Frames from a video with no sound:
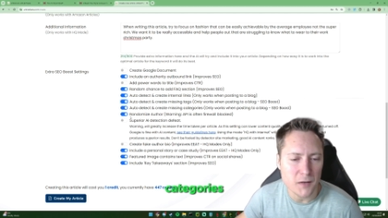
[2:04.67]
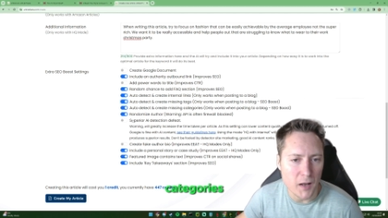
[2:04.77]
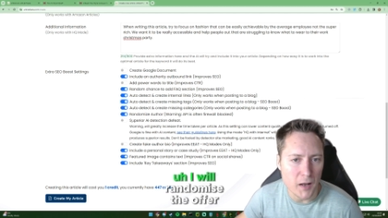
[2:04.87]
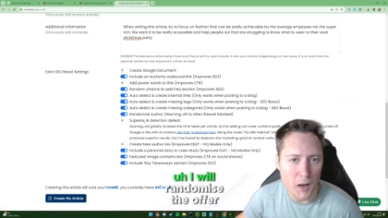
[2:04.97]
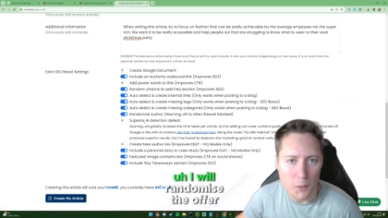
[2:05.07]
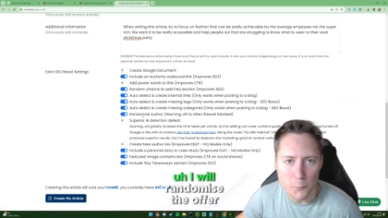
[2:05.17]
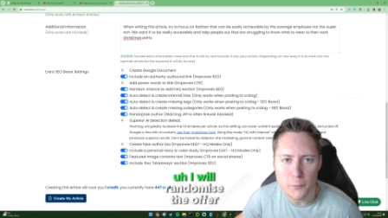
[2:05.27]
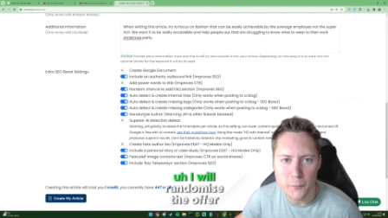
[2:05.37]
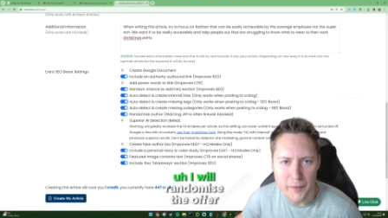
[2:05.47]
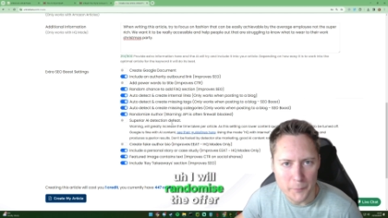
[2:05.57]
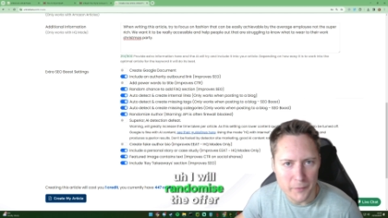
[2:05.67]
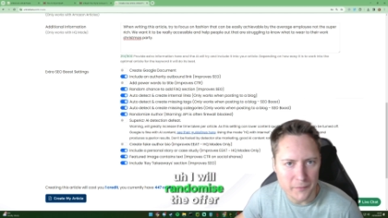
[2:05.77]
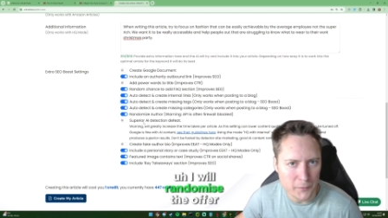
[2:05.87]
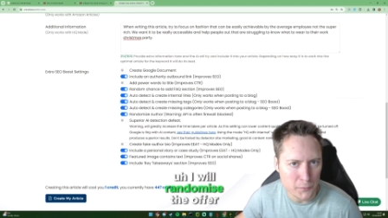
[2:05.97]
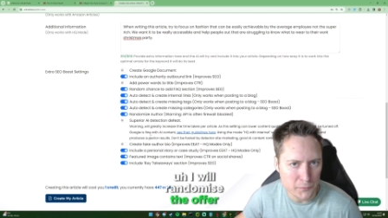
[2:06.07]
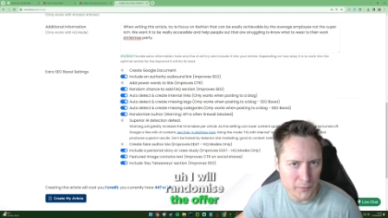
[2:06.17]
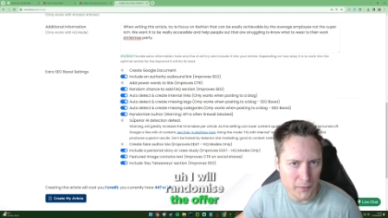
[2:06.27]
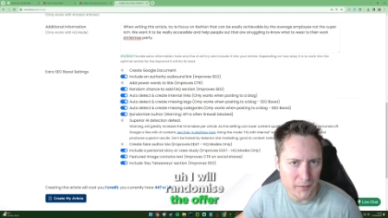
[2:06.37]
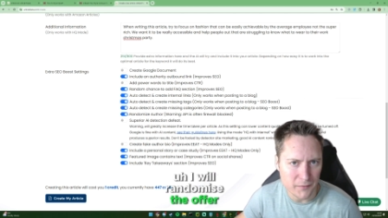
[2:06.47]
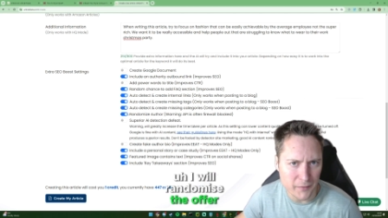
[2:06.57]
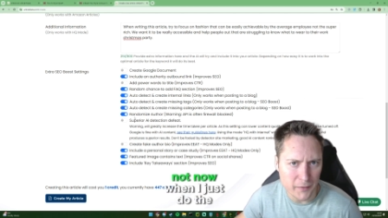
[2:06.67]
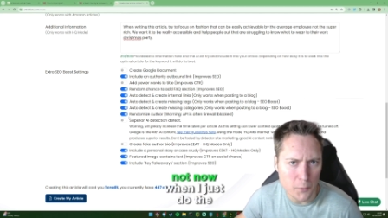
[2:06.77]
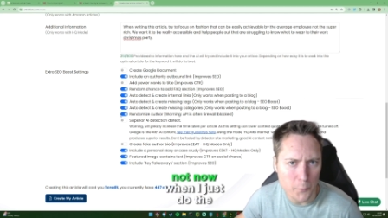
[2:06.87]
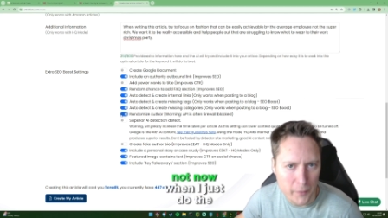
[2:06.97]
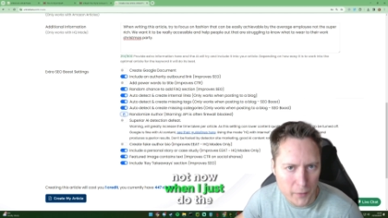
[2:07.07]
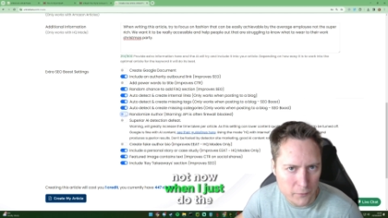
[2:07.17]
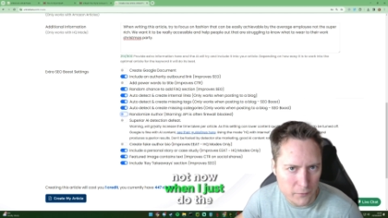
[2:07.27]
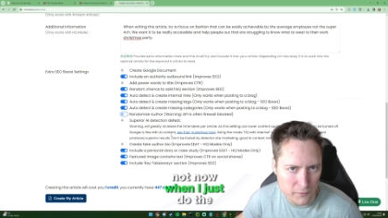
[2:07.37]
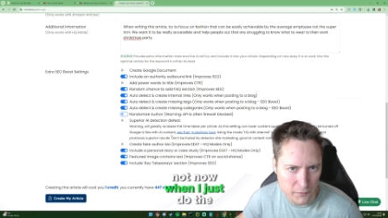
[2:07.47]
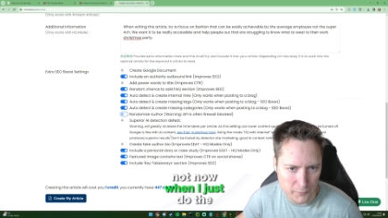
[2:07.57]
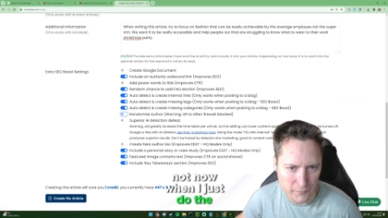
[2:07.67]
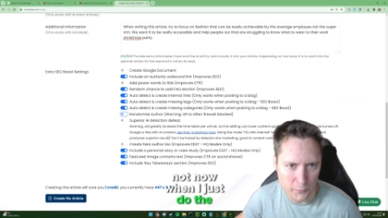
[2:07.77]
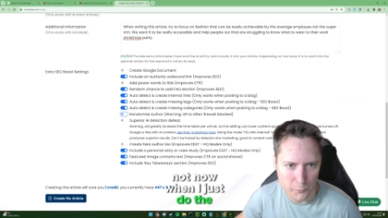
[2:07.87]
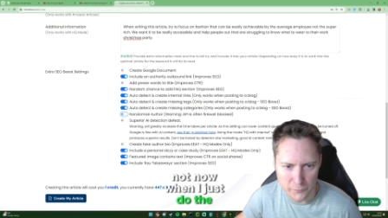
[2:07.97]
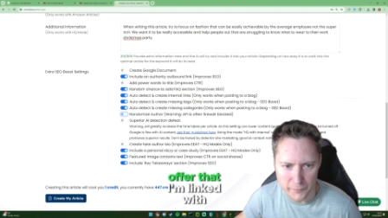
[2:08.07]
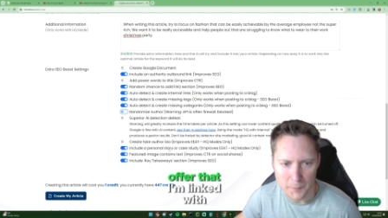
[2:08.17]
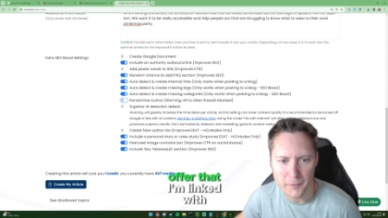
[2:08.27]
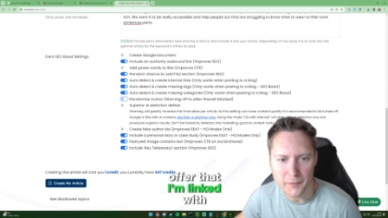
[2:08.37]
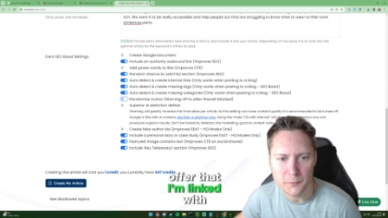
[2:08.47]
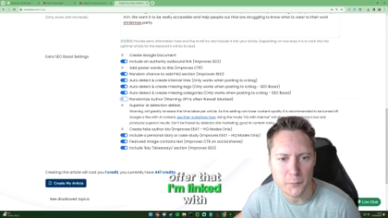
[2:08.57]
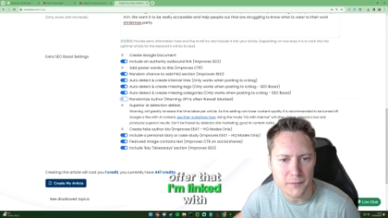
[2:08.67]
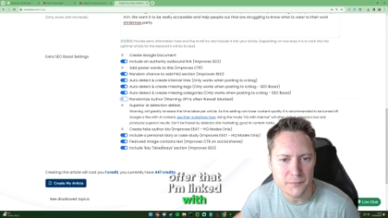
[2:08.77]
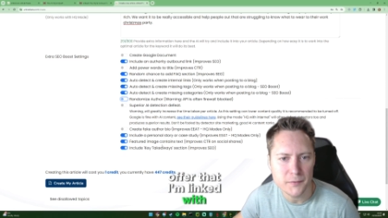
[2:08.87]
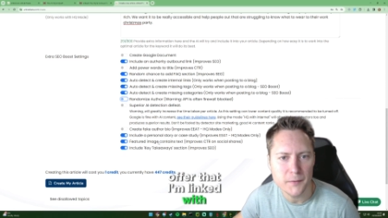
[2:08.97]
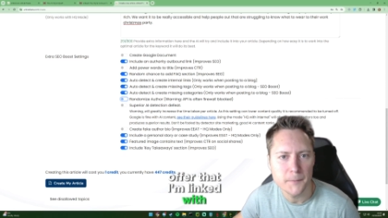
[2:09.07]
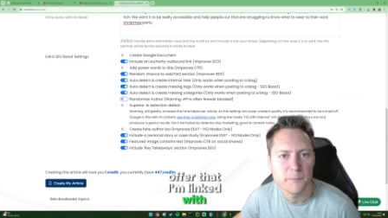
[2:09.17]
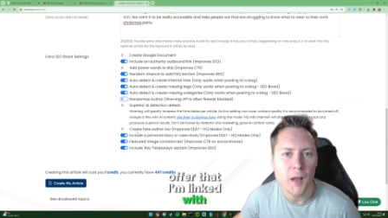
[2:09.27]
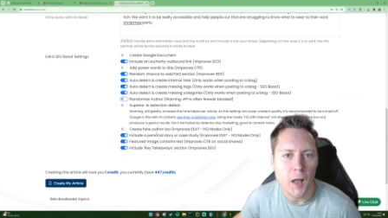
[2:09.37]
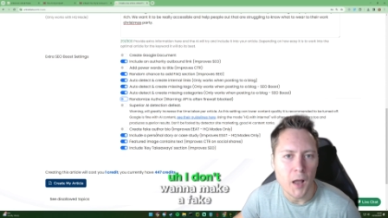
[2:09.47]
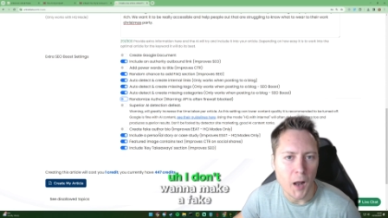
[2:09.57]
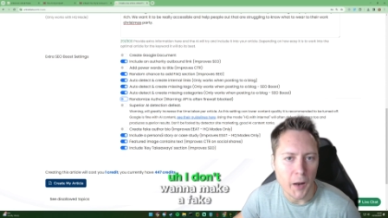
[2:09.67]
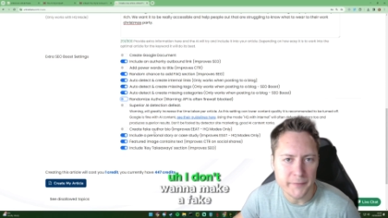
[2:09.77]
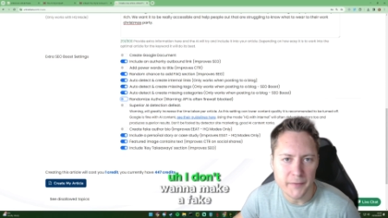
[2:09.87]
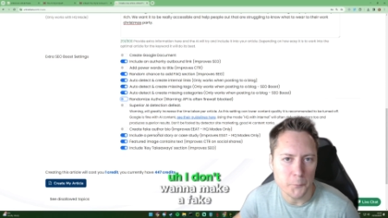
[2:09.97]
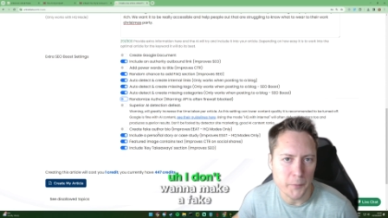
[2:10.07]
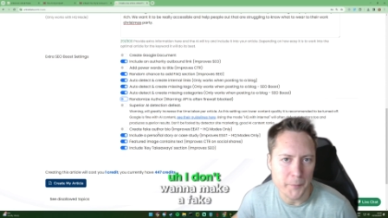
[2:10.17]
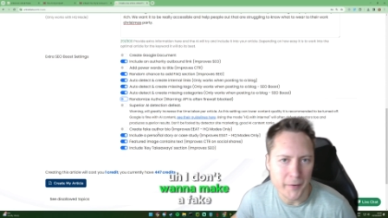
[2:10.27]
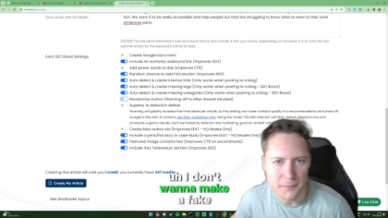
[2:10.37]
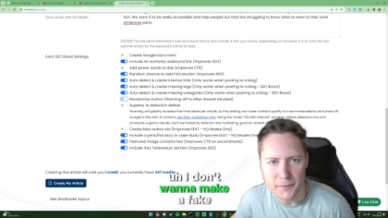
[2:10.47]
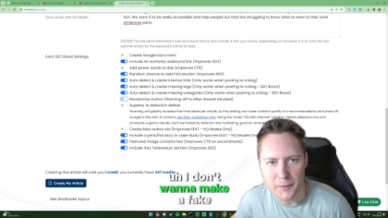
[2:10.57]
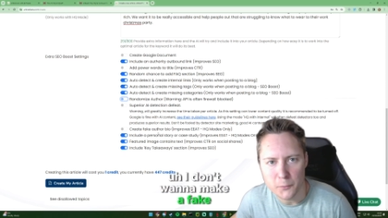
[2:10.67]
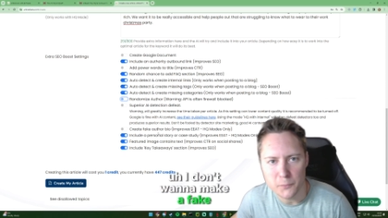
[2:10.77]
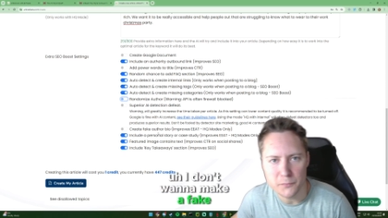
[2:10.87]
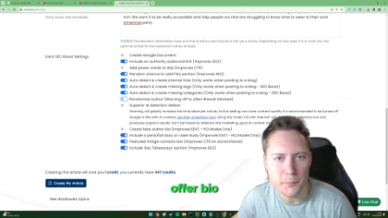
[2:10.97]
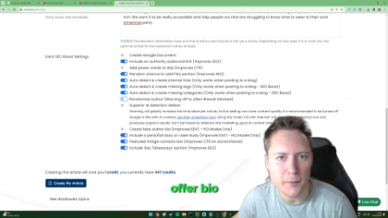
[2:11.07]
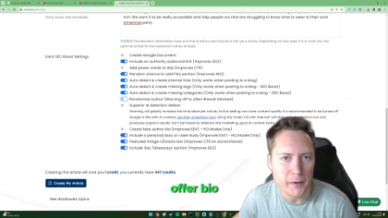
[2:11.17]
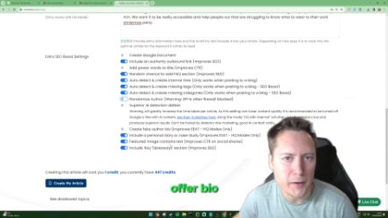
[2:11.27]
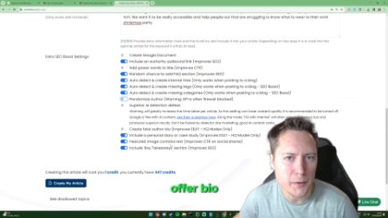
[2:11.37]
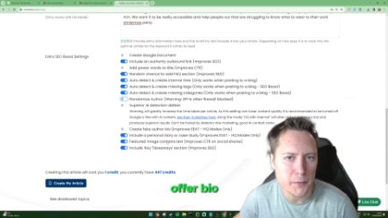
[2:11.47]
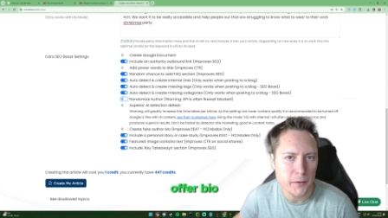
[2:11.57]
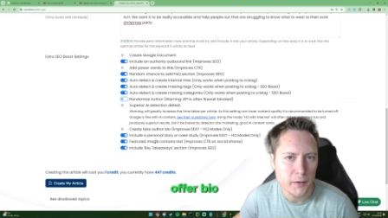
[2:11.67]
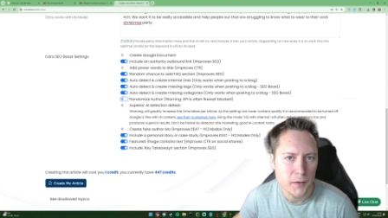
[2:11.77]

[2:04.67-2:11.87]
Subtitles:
I will randomize the author. That now won't. I'll just do as the author that I'm linked with. I don't want to make a fake author bio.